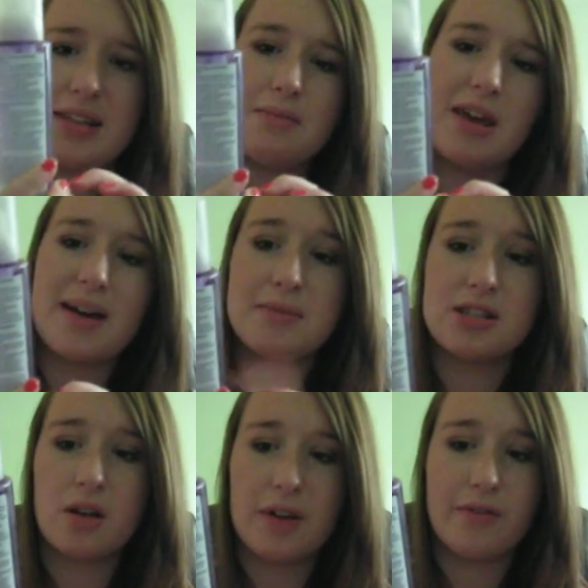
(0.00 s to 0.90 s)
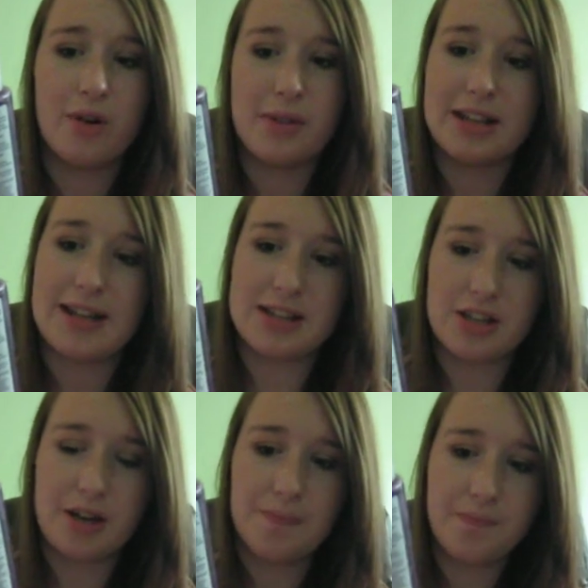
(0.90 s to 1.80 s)
the Makeup Dissolving Foaming
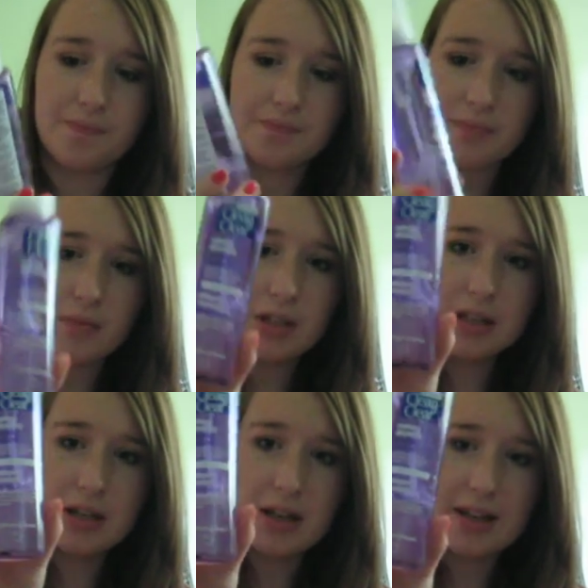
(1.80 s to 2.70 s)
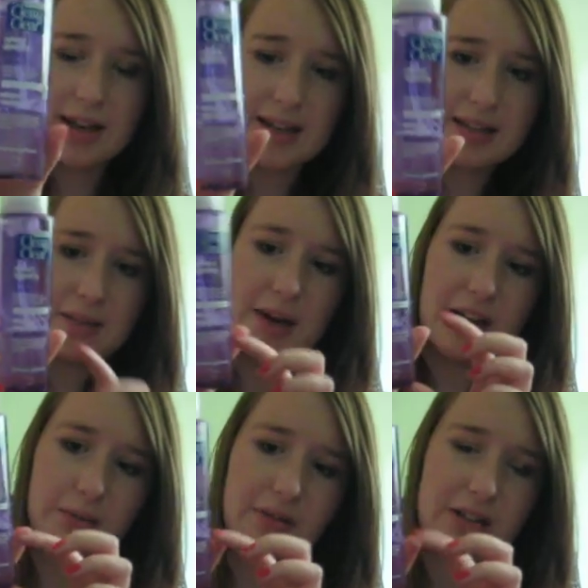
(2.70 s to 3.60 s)
Cleanser. And I need to buy
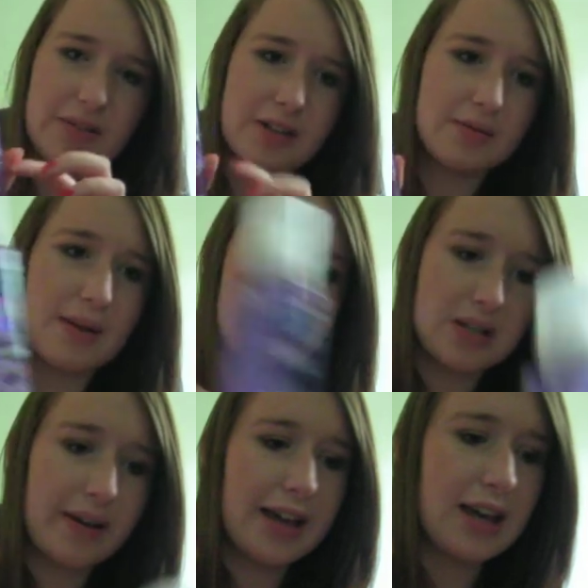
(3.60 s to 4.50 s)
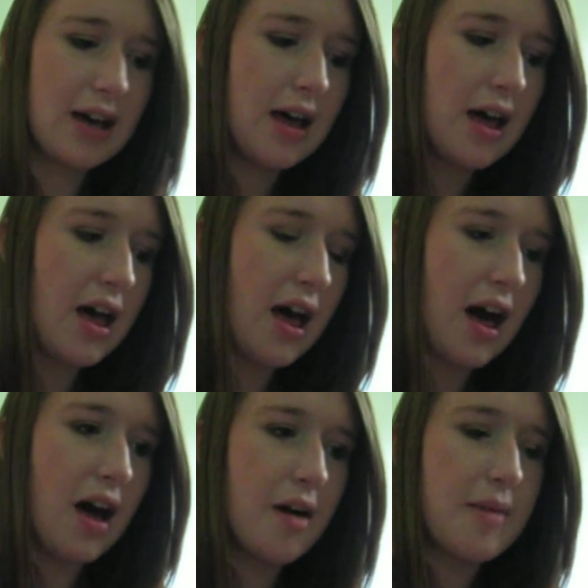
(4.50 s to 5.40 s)
a refill of this when I'm in Slovakia.
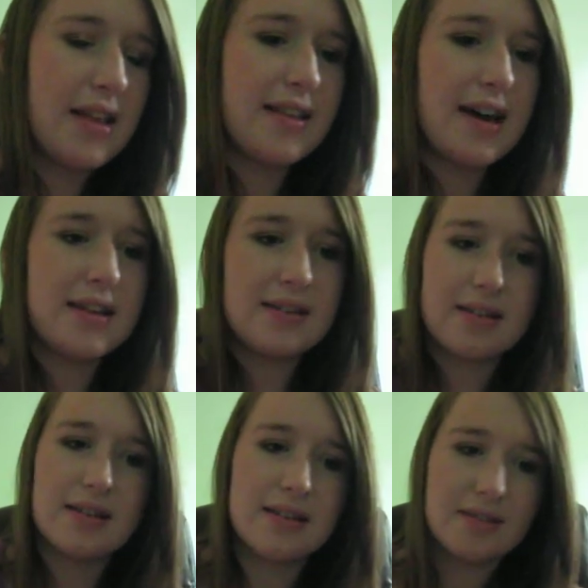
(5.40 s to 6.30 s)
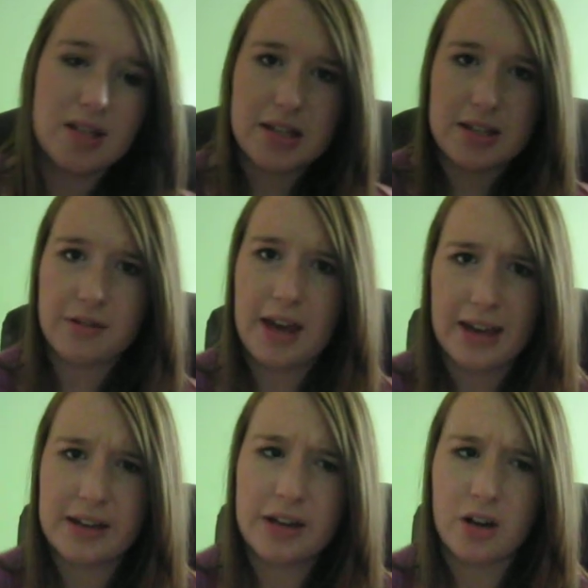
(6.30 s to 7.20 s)
And then, not that you can't
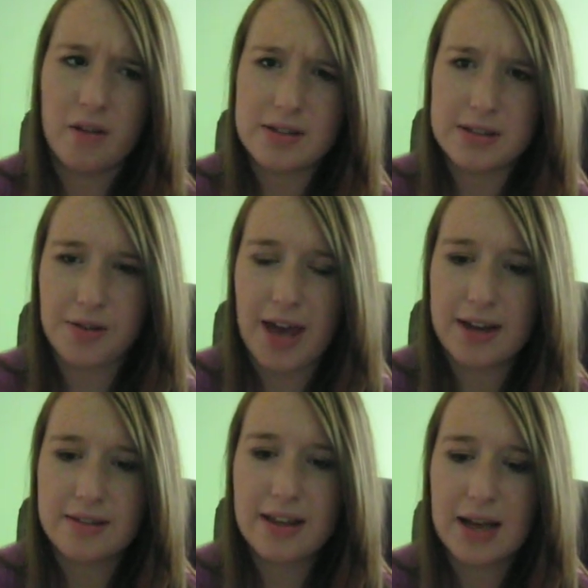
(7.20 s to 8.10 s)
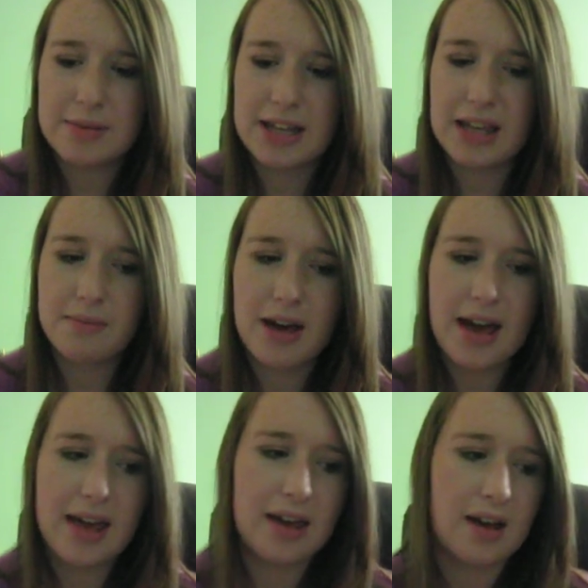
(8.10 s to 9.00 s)
get it here, obviously you can. Then I'm taking
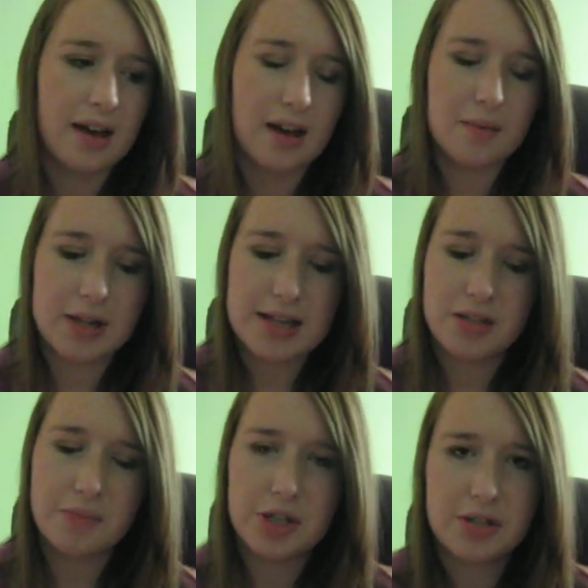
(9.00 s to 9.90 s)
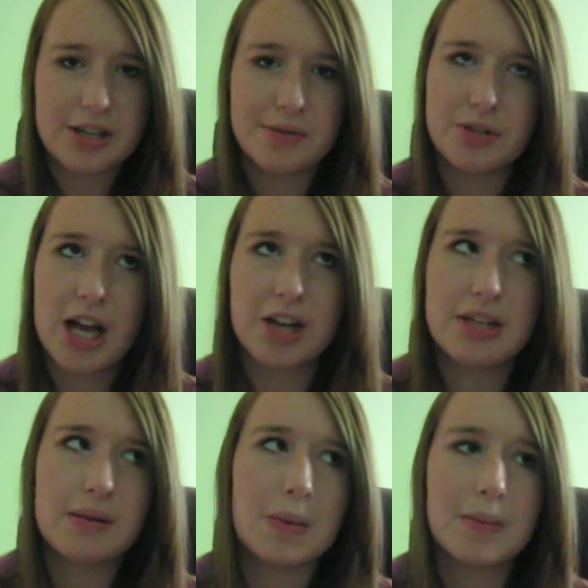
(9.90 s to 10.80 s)
my cleanser and moisturizer, which is actually
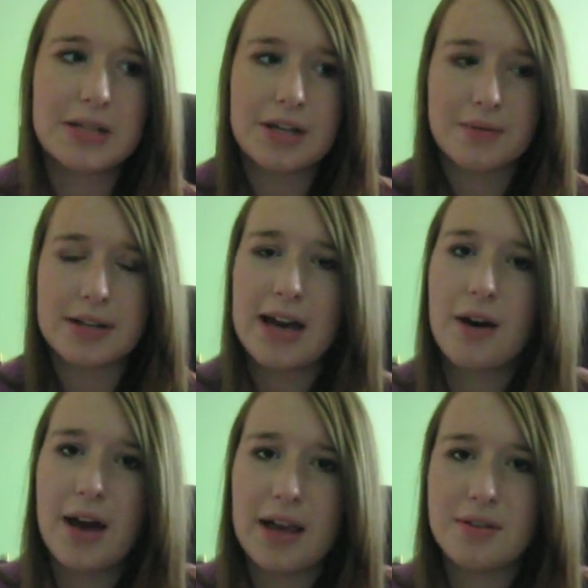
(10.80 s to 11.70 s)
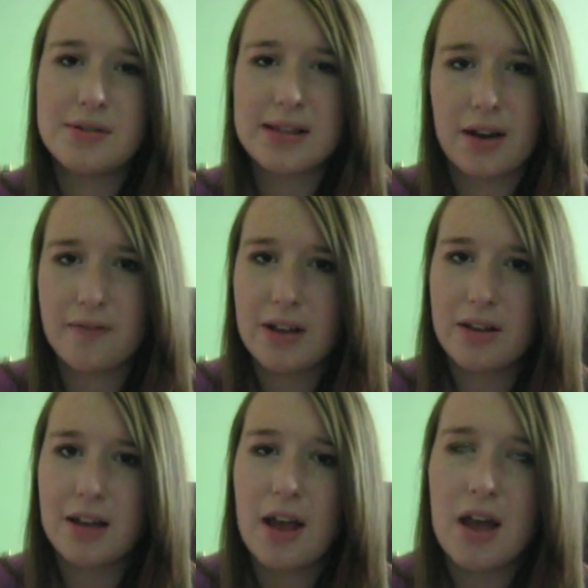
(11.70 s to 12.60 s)
at my mom's house right now. I use
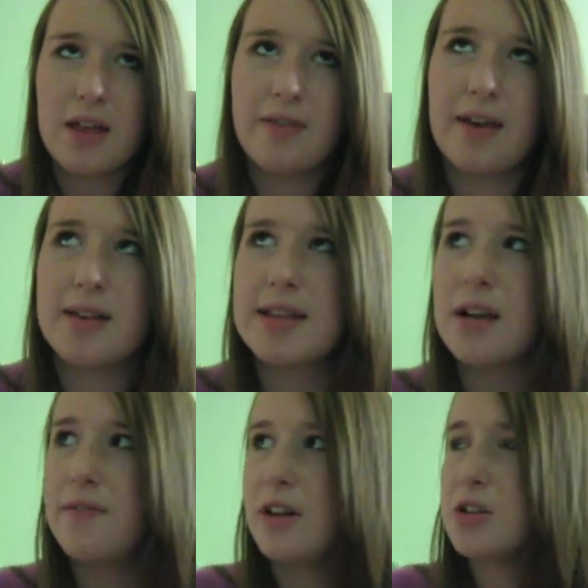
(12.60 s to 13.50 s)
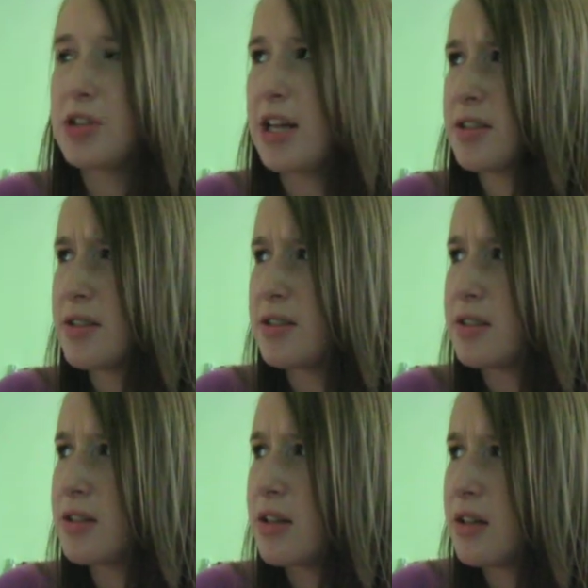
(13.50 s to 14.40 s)
Cetaphil, the Cetaphil
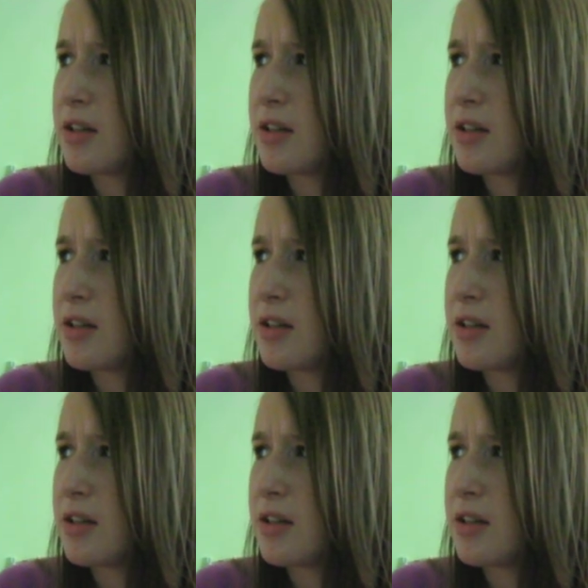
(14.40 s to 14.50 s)
Gentle